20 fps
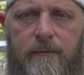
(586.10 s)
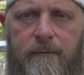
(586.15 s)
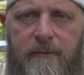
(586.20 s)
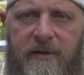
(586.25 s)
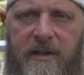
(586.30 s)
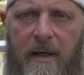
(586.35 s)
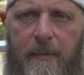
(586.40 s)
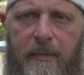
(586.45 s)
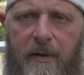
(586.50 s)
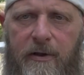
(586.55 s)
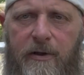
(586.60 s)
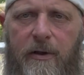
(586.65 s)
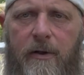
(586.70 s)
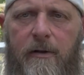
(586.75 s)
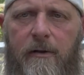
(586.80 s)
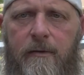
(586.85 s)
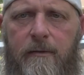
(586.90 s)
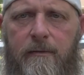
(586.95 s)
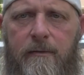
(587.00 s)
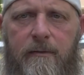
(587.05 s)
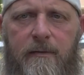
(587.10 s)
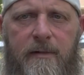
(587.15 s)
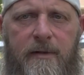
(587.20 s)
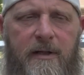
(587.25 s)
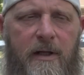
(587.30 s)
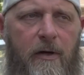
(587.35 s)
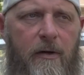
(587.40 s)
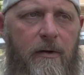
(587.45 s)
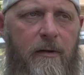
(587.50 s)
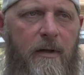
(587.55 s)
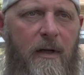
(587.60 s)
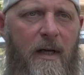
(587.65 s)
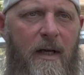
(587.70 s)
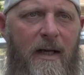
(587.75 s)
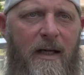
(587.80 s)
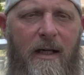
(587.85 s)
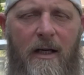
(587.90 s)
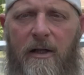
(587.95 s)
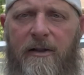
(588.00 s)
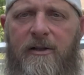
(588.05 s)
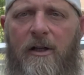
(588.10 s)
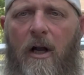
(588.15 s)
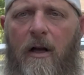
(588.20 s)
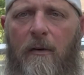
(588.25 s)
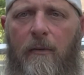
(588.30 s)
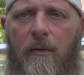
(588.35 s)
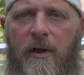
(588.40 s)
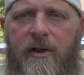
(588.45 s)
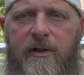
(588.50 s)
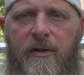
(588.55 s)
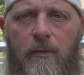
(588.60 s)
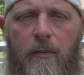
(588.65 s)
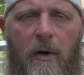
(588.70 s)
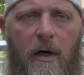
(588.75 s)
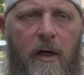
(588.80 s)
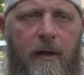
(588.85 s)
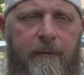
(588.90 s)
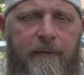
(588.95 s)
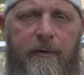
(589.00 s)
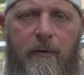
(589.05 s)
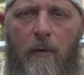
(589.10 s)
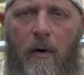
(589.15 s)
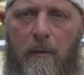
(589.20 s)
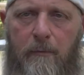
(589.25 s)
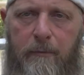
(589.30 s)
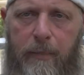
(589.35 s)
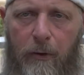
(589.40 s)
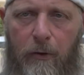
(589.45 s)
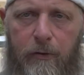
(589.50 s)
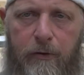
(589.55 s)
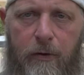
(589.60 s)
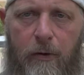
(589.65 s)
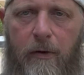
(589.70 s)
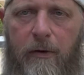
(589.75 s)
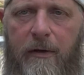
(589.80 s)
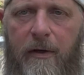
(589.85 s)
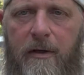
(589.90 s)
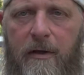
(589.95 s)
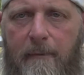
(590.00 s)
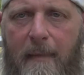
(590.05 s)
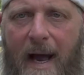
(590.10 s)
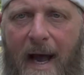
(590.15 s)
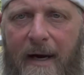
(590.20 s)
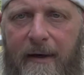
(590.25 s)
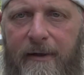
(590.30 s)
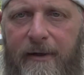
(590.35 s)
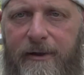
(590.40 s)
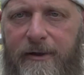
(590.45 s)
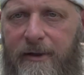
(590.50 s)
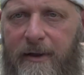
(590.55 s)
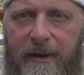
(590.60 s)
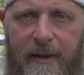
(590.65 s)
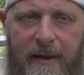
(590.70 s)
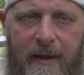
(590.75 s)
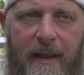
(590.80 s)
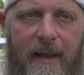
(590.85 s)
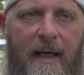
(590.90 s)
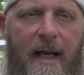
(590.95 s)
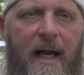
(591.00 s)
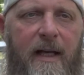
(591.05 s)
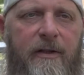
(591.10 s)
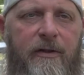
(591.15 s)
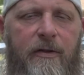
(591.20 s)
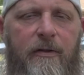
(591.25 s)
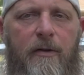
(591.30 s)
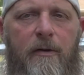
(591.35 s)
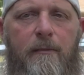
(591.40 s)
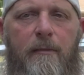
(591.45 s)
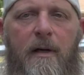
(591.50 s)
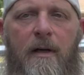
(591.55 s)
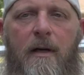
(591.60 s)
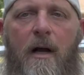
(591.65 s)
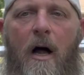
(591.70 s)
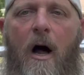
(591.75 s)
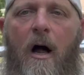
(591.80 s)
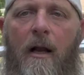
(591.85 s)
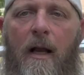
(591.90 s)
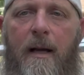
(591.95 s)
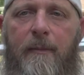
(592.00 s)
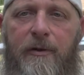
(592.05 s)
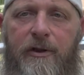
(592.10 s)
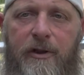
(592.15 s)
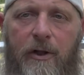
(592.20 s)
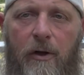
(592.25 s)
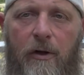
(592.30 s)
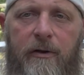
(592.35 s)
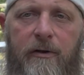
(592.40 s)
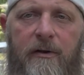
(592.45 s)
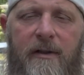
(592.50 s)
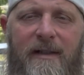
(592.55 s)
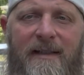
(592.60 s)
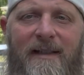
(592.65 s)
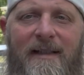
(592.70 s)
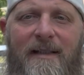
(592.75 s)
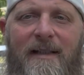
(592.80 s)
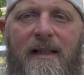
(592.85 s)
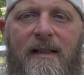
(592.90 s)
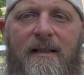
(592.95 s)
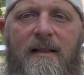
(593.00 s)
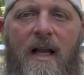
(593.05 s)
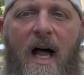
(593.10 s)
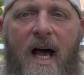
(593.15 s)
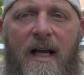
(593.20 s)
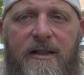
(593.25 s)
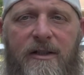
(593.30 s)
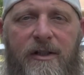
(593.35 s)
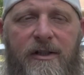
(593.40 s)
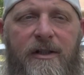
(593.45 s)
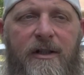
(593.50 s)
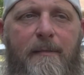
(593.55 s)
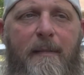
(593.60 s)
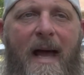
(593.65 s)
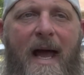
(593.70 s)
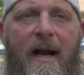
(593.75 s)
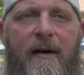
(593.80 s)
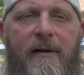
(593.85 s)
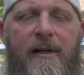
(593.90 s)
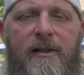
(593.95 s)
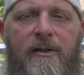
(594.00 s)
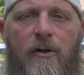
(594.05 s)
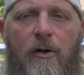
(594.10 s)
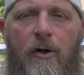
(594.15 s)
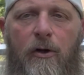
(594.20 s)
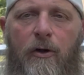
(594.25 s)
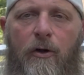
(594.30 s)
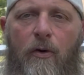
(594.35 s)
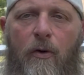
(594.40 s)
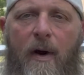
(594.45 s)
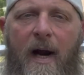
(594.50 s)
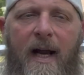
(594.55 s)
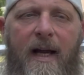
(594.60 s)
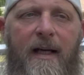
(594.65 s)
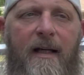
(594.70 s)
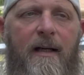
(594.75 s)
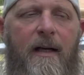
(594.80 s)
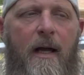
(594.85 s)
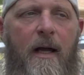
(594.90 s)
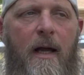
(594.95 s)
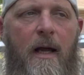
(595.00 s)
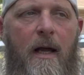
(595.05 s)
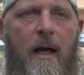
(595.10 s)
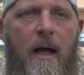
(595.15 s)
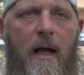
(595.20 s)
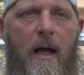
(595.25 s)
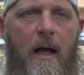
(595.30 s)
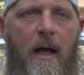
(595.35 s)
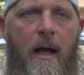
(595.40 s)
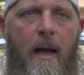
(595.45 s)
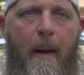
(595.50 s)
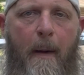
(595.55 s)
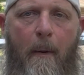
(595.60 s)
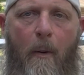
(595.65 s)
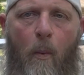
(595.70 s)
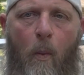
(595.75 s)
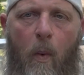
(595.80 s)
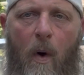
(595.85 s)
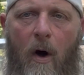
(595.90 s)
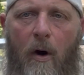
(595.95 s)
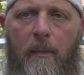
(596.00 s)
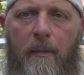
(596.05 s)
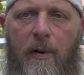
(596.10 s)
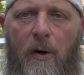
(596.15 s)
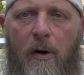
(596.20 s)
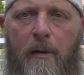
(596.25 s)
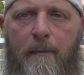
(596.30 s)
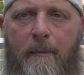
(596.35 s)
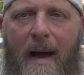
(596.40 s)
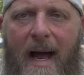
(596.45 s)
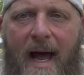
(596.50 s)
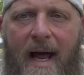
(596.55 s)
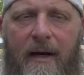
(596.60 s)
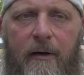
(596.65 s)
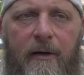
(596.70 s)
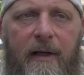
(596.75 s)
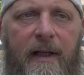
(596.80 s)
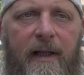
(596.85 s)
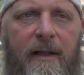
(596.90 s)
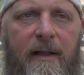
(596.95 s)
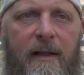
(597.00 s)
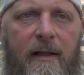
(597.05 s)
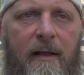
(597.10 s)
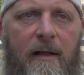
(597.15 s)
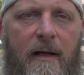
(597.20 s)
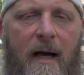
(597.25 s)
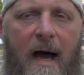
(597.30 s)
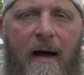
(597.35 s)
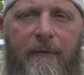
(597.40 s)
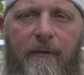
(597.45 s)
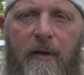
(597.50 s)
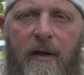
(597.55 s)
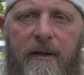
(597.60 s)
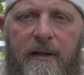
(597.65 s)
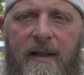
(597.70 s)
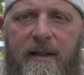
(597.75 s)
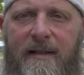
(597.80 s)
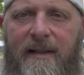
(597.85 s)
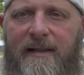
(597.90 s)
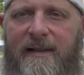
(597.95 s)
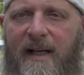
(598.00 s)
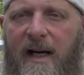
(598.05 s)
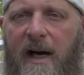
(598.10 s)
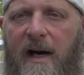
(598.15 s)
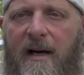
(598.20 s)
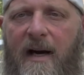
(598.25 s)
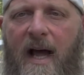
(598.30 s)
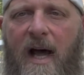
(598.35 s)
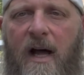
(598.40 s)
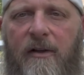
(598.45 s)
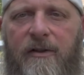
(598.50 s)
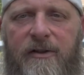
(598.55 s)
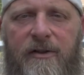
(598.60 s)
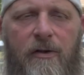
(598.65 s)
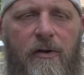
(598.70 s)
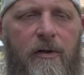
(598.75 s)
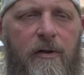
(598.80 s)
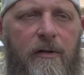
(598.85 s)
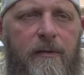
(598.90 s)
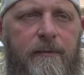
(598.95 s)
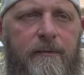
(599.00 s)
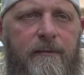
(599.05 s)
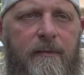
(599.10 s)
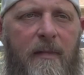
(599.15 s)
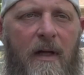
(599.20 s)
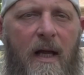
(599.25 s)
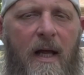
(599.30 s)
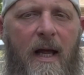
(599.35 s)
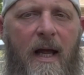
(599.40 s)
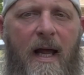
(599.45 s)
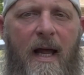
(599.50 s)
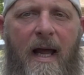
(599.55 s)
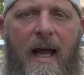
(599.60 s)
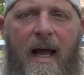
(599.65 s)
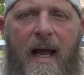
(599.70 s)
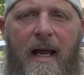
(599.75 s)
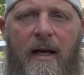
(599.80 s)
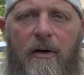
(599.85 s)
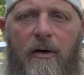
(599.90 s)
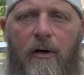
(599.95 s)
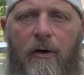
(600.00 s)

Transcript: temperature. So it's all in what you want. If you want Bluetooth in your batteries, you can get that too, but all I'm showing you is these Velocity batteries are a great, well-built battery. I've looked at the teardowns on them, and they're a